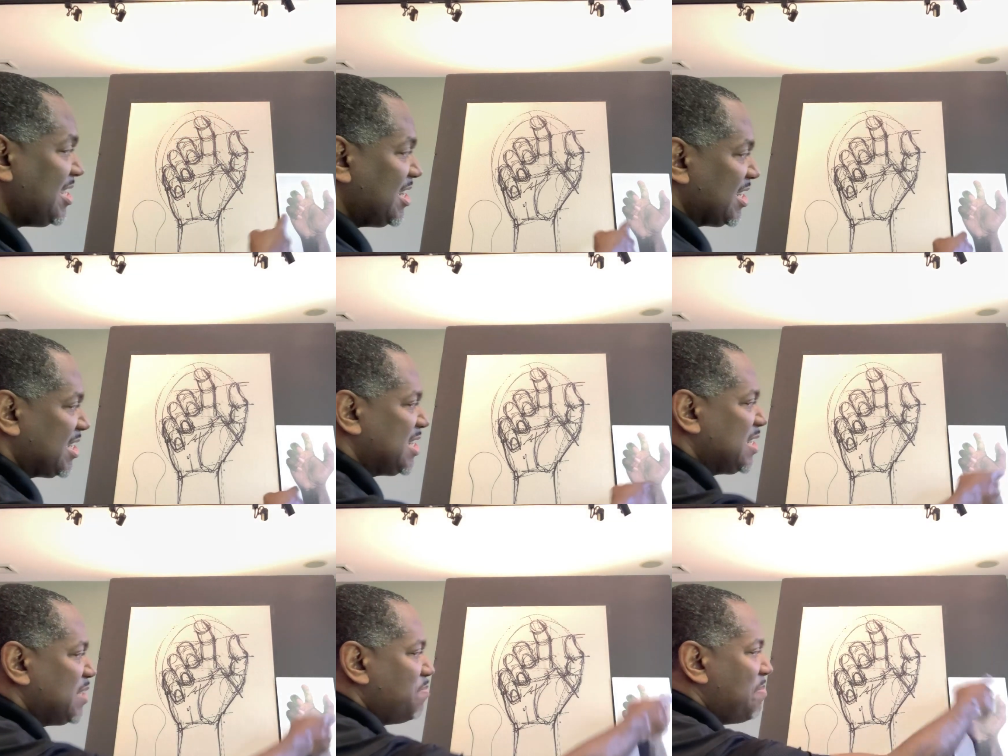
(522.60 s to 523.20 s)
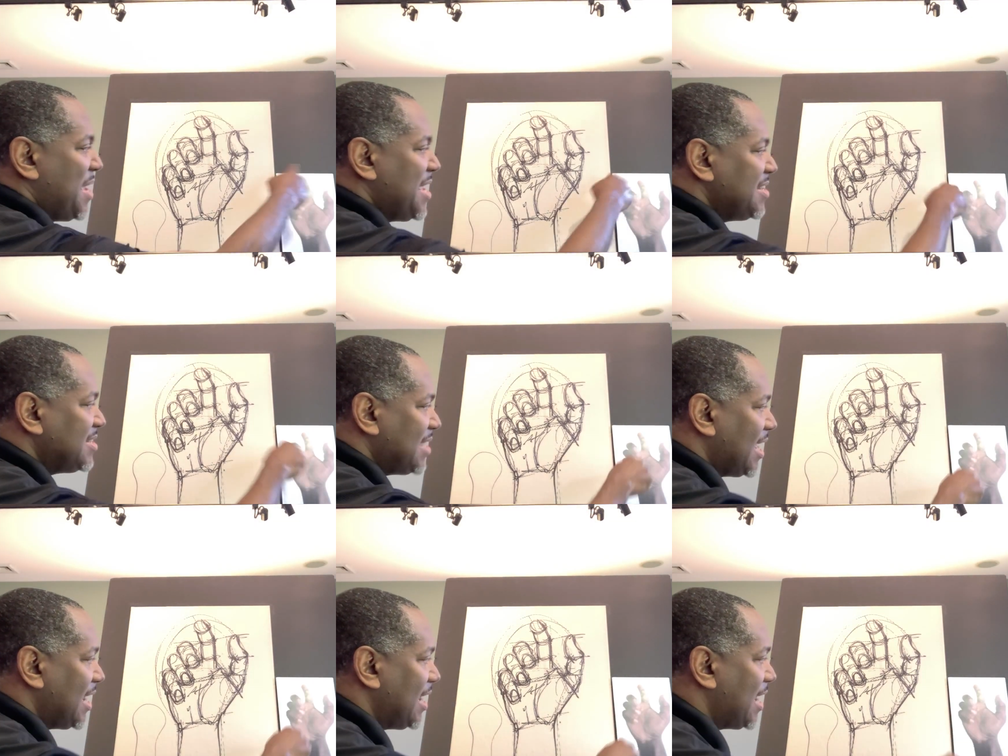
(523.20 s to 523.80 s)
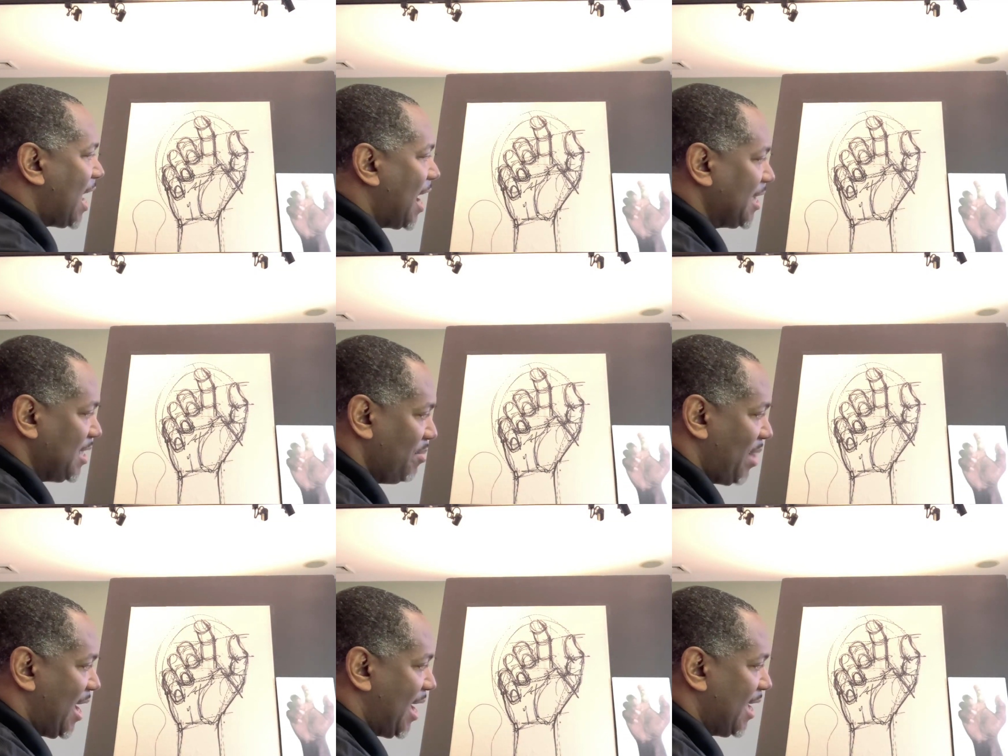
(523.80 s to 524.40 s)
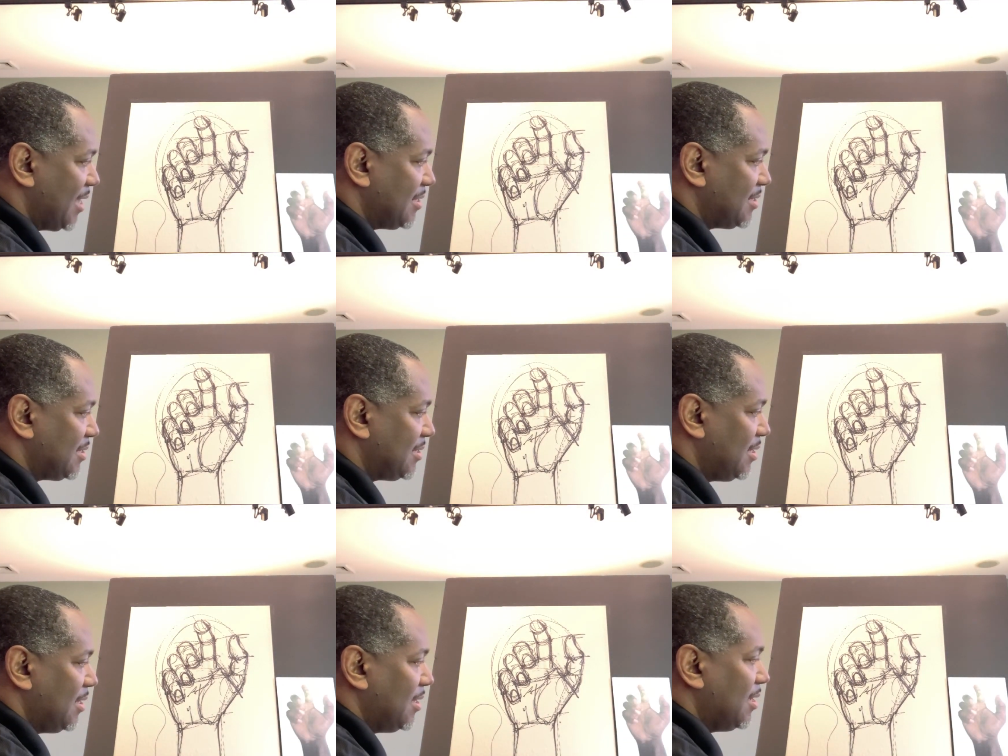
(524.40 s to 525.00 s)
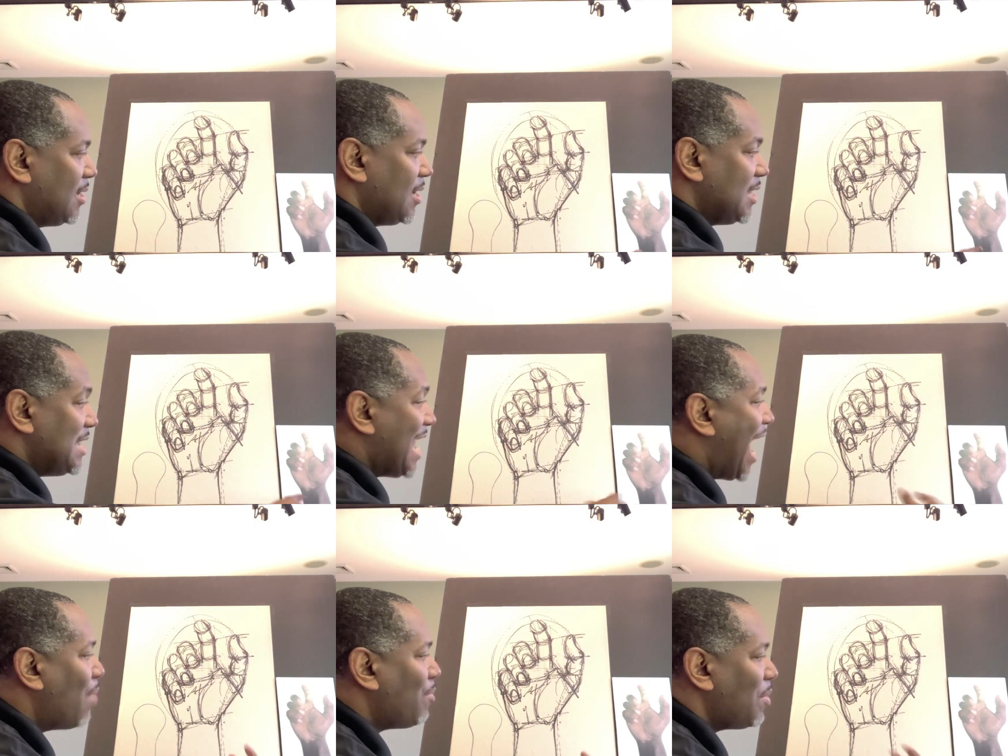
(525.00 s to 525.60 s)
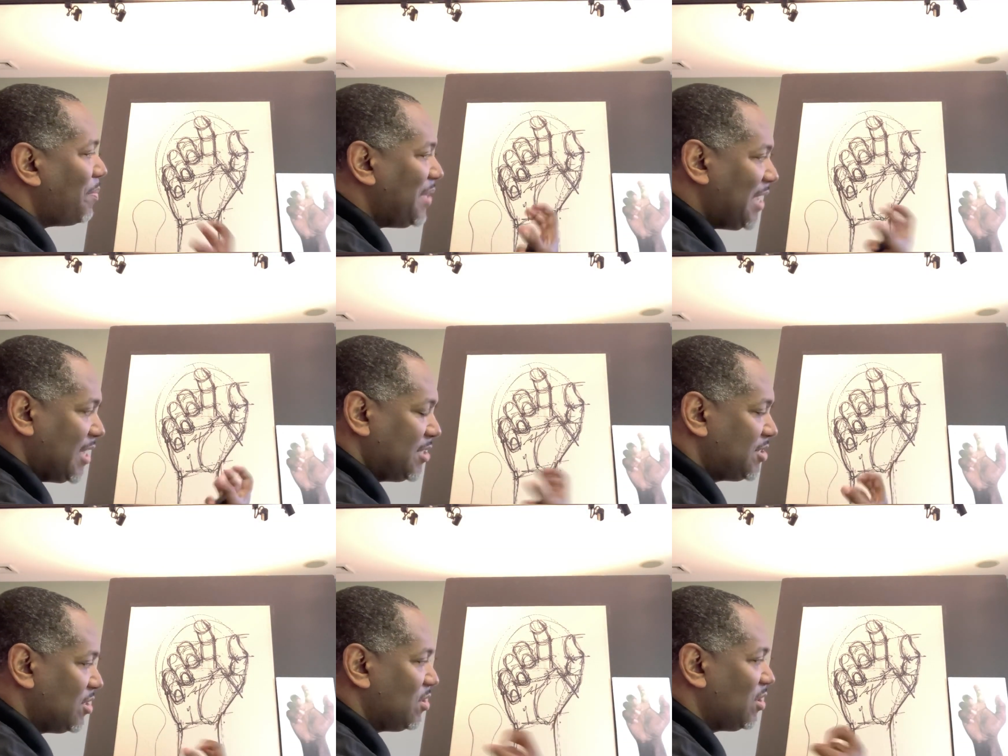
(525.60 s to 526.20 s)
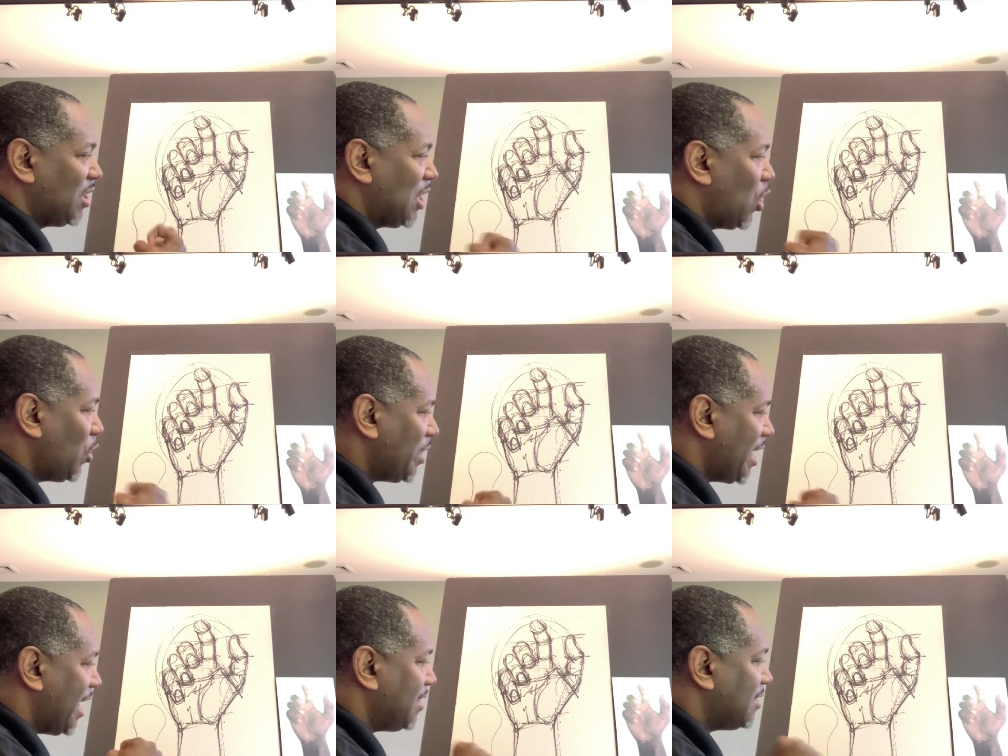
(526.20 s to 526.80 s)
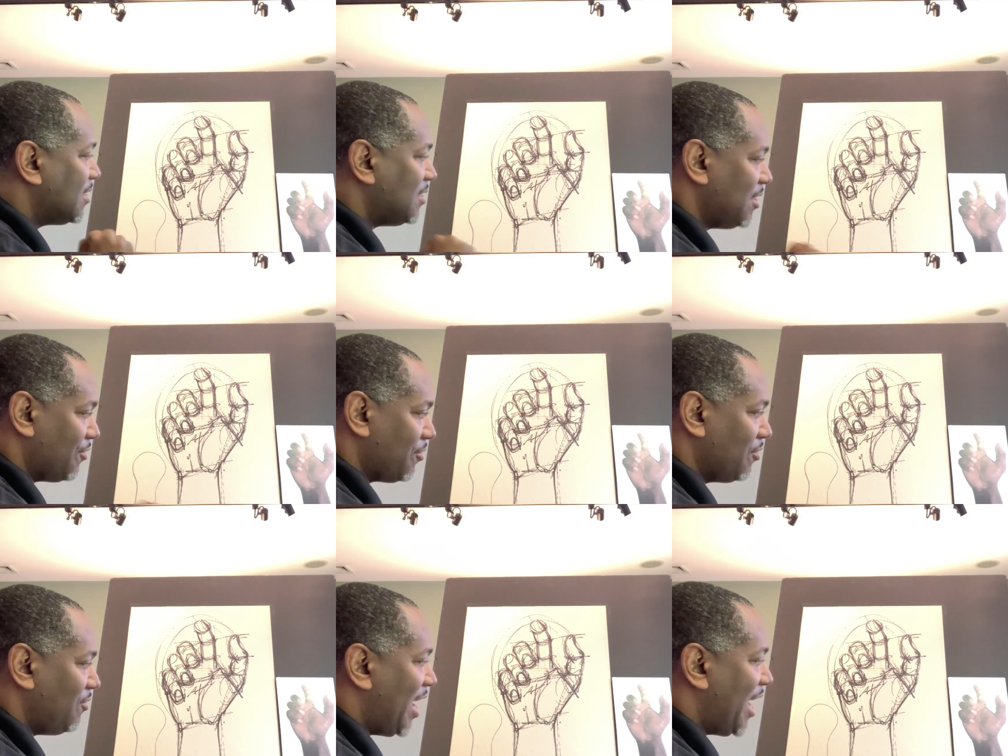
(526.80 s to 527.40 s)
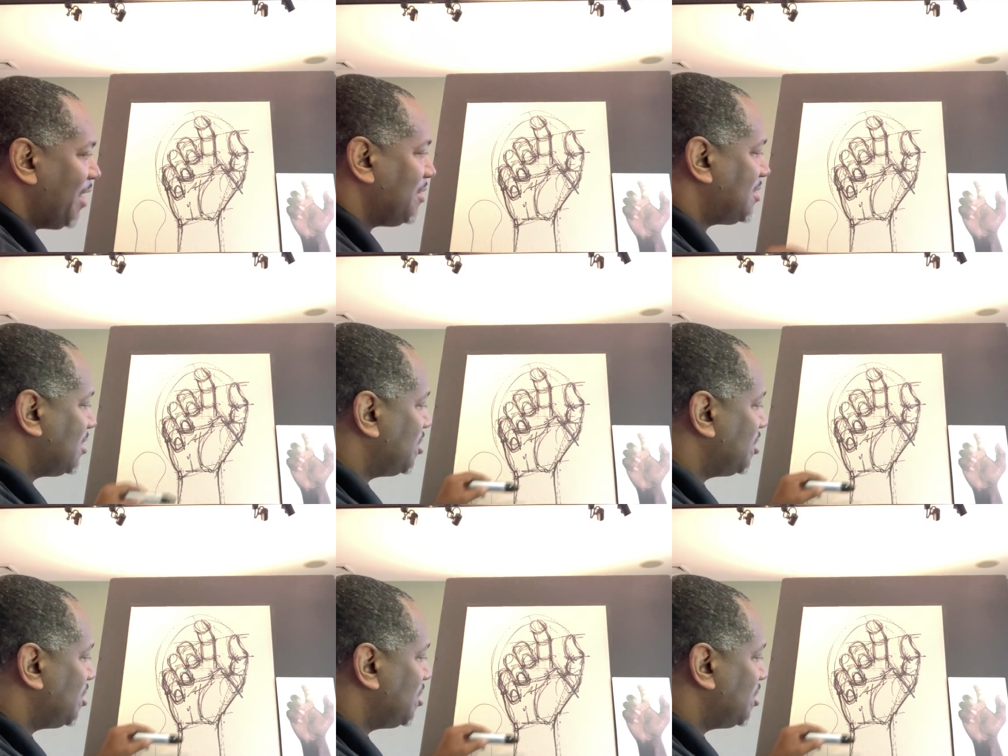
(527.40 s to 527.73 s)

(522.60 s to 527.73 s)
the space that it occupies. Now I'm going to begin to locate the different values and